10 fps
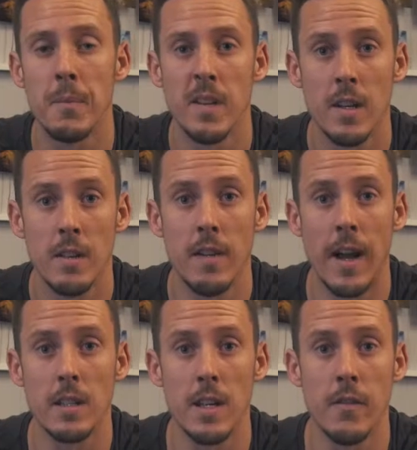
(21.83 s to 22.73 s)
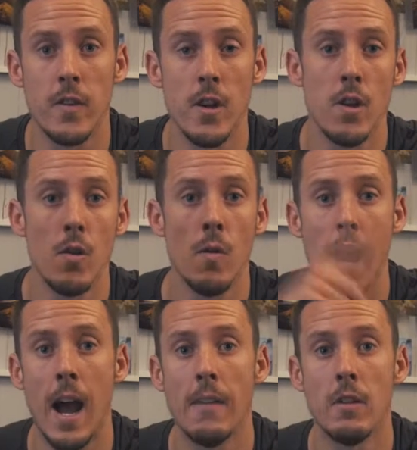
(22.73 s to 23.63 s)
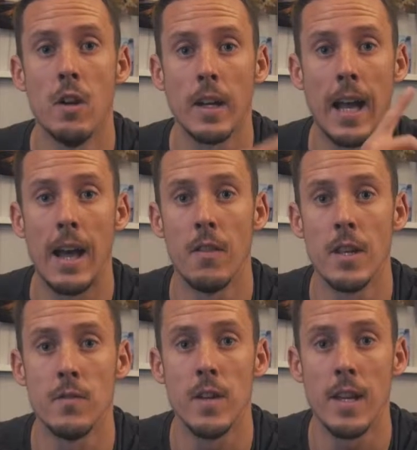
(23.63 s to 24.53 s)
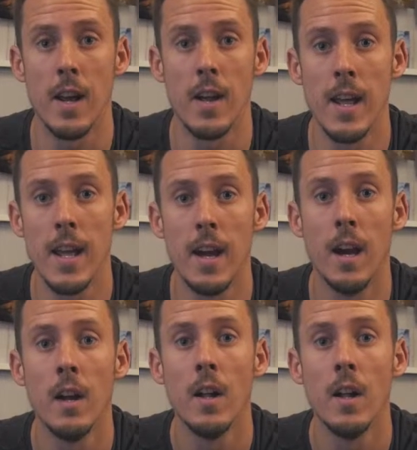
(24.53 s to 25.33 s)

In fact, if you have a look at this video here,